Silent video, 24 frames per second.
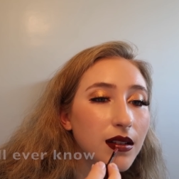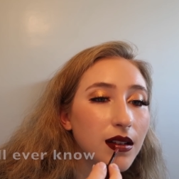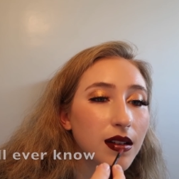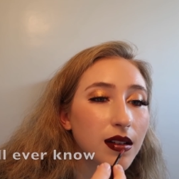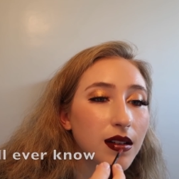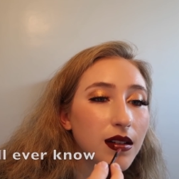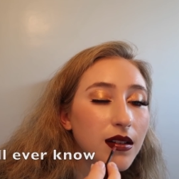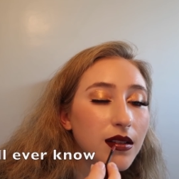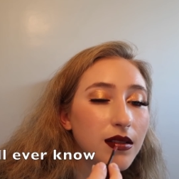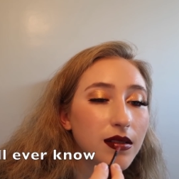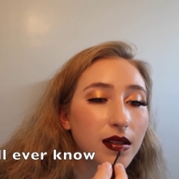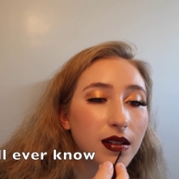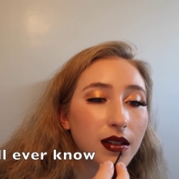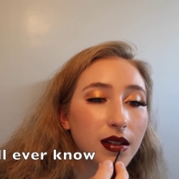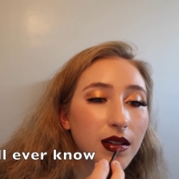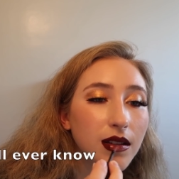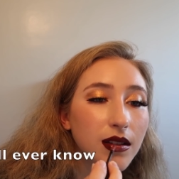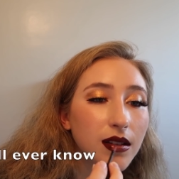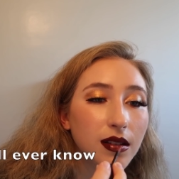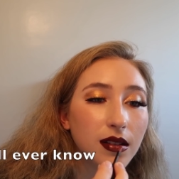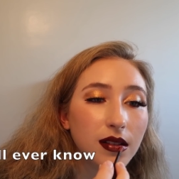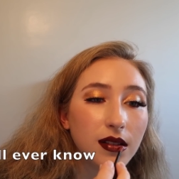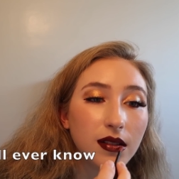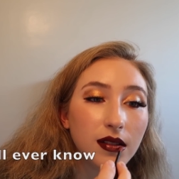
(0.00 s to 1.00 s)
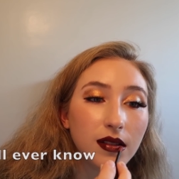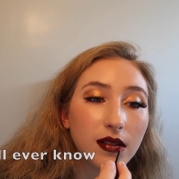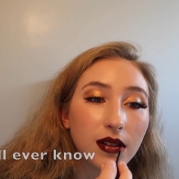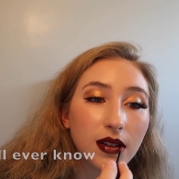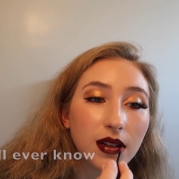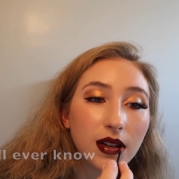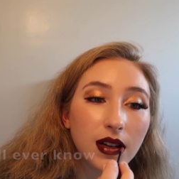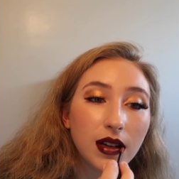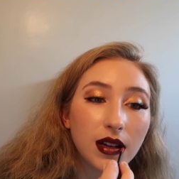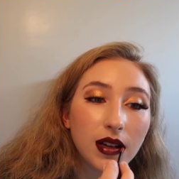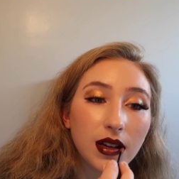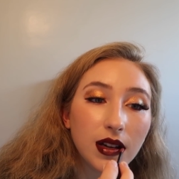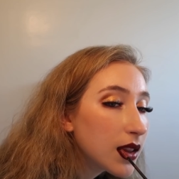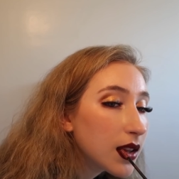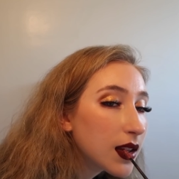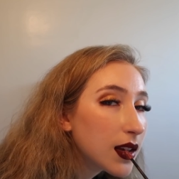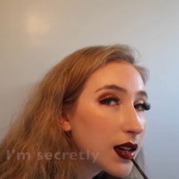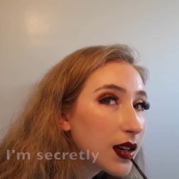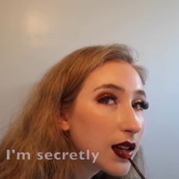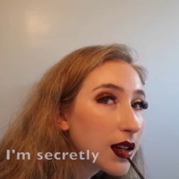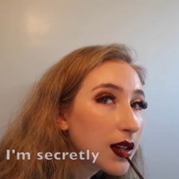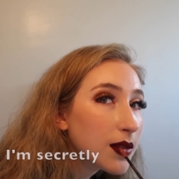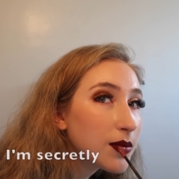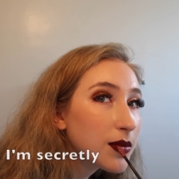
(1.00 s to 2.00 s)
shall ever know
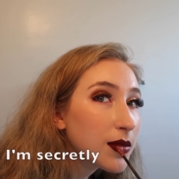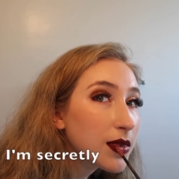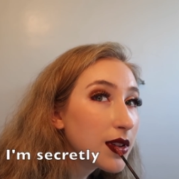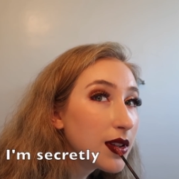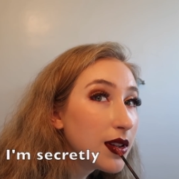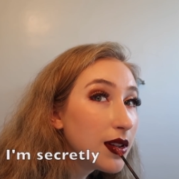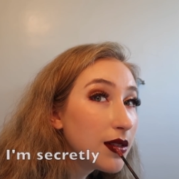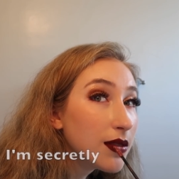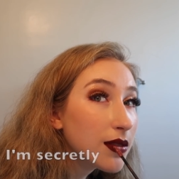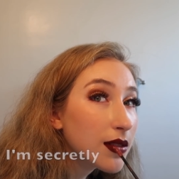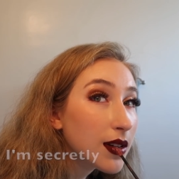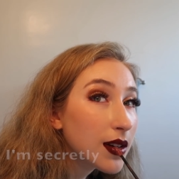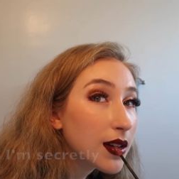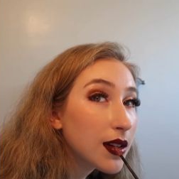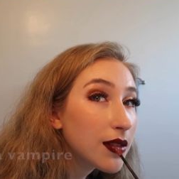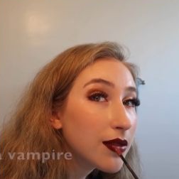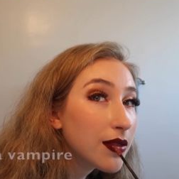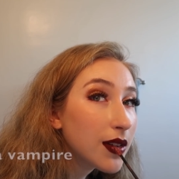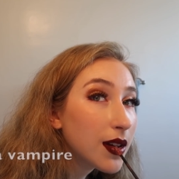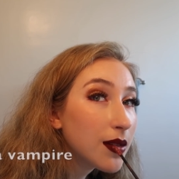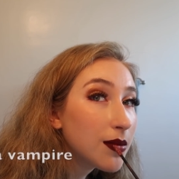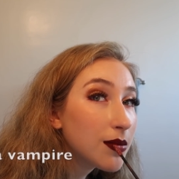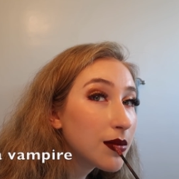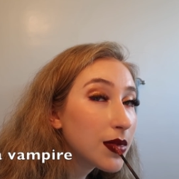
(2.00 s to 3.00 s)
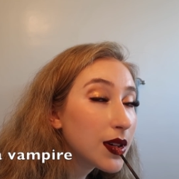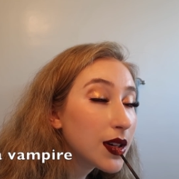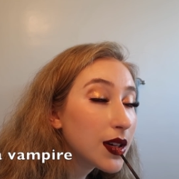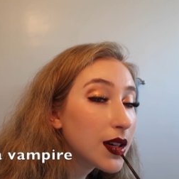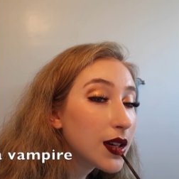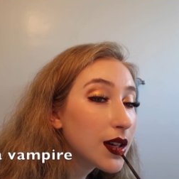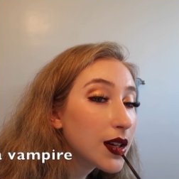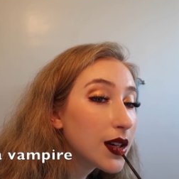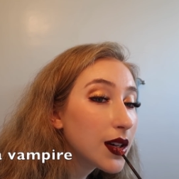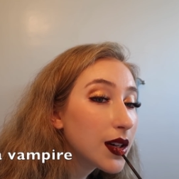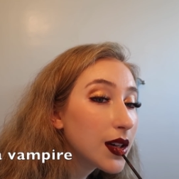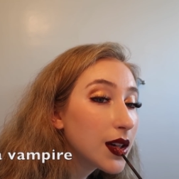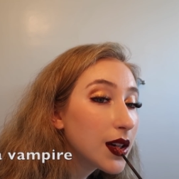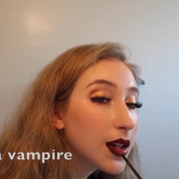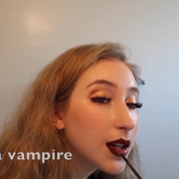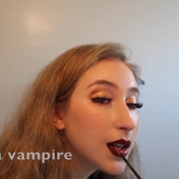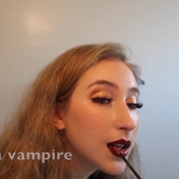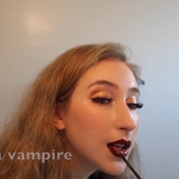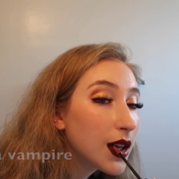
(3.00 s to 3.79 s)
that I'm secretly a vampire